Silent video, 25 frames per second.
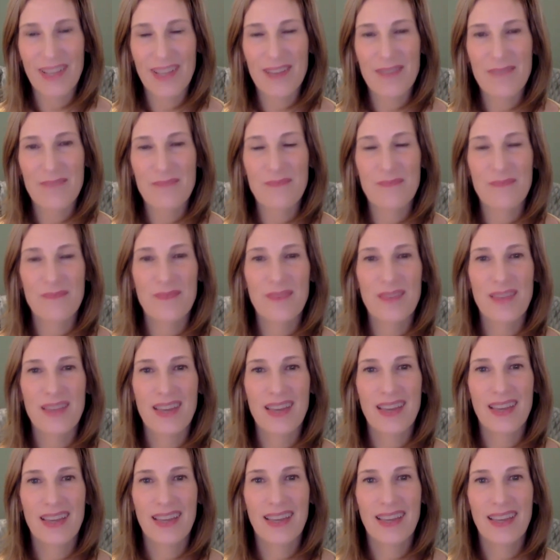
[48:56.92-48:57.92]
Um,
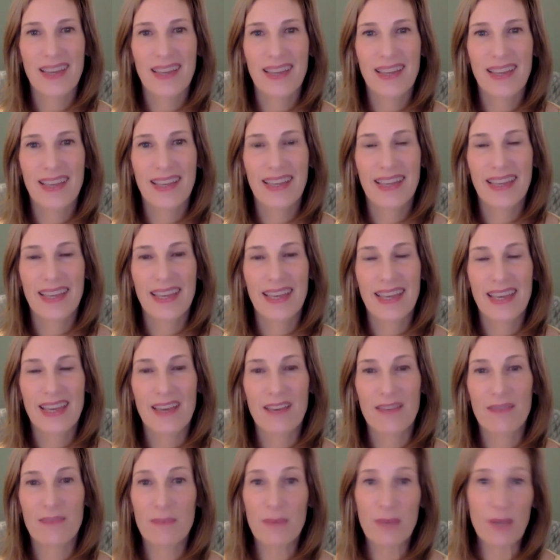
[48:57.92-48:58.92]

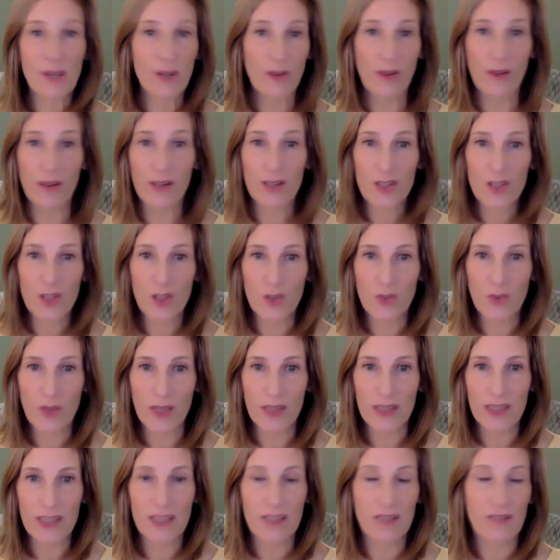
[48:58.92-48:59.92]
if being around a certain
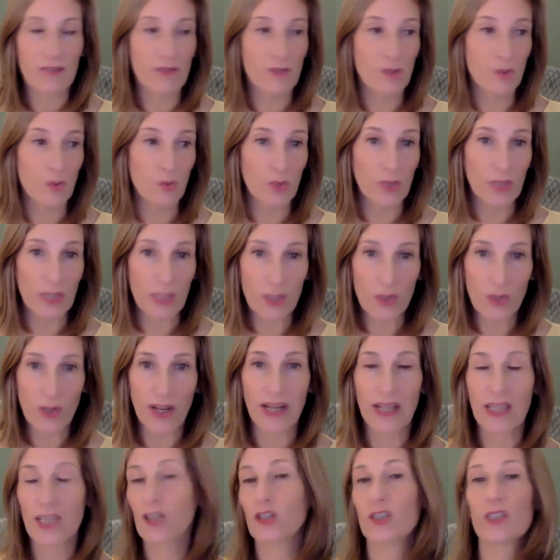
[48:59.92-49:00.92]
relative is really
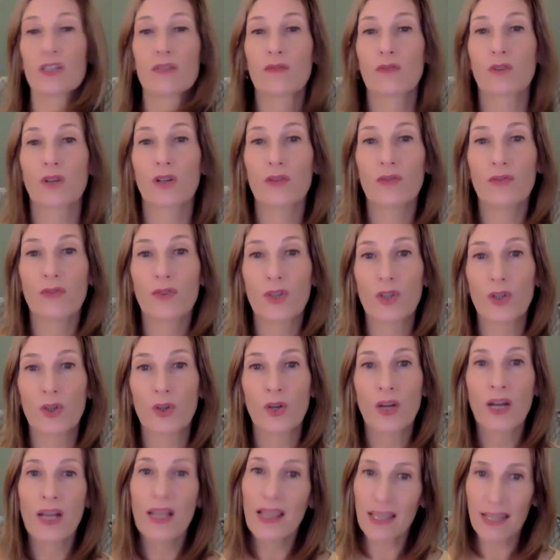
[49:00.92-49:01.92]
draining or difficult for you,
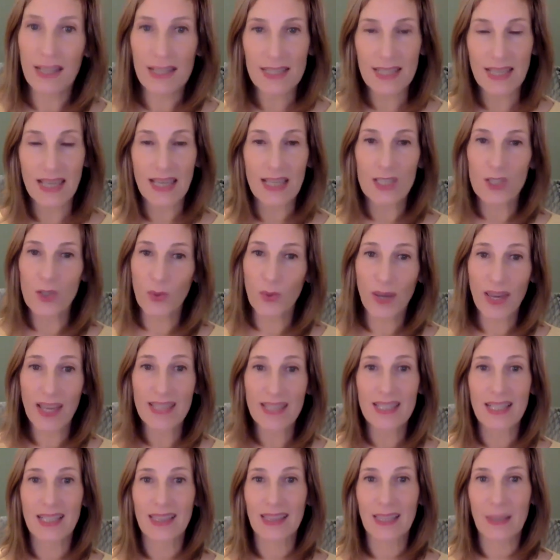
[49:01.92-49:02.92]
like I say, it's okay
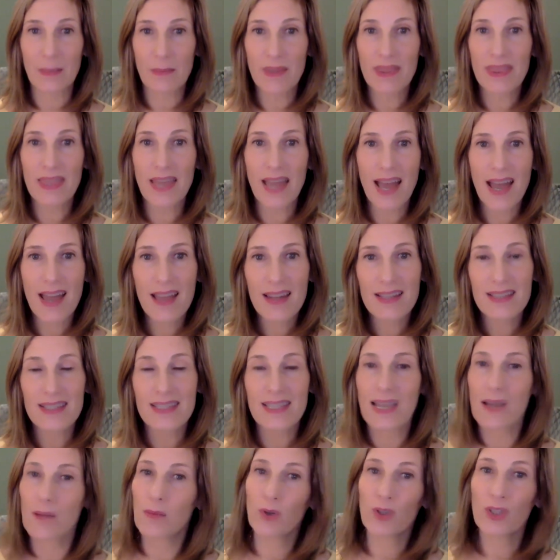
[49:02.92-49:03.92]
to limit that and
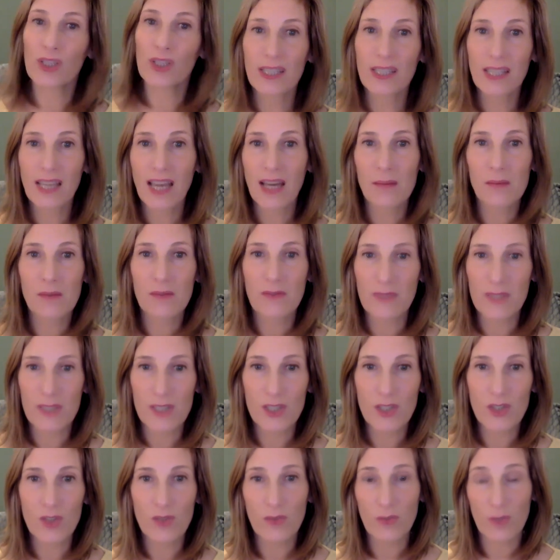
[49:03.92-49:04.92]
say, I'm going to come and
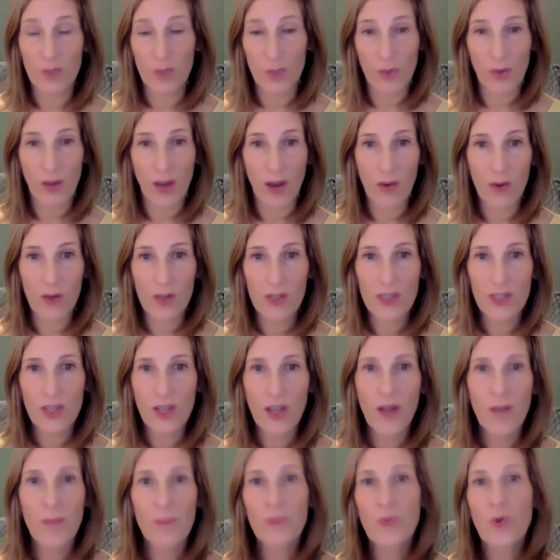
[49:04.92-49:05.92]
visit you for 2 hours,
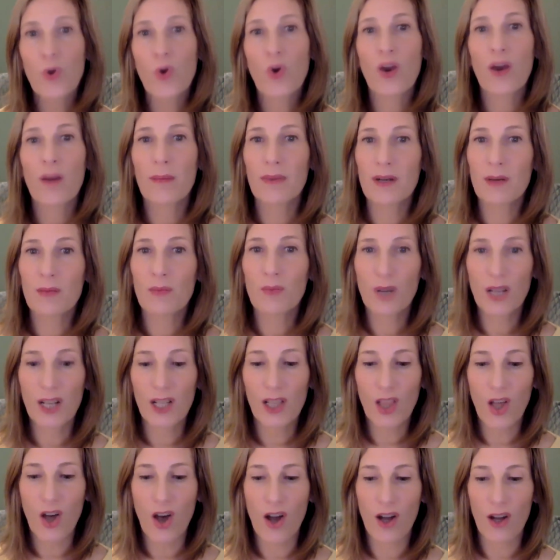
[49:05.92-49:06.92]
or I'm going to bring
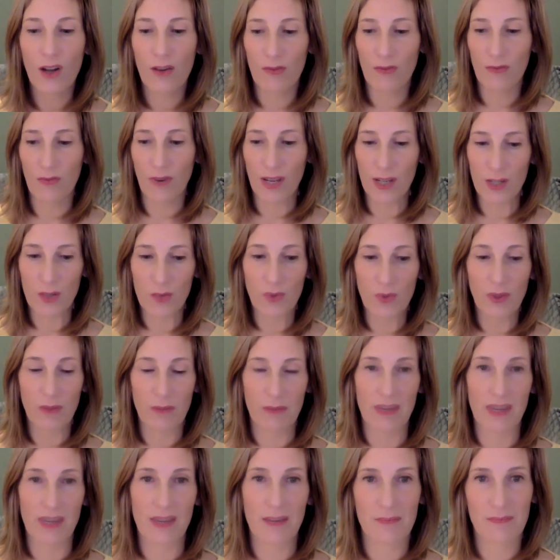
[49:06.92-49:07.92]
along a friend with
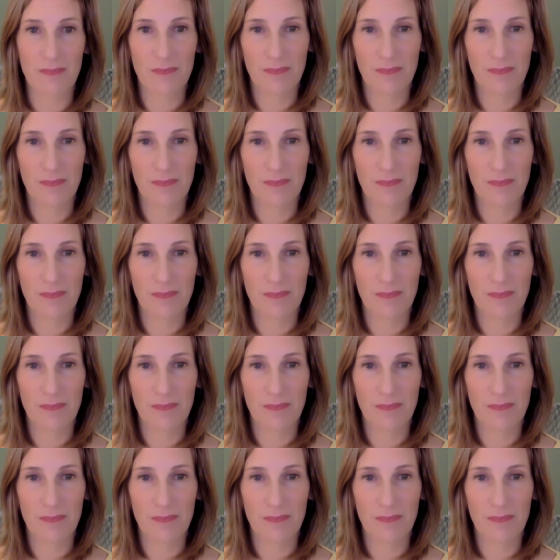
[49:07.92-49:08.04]
me.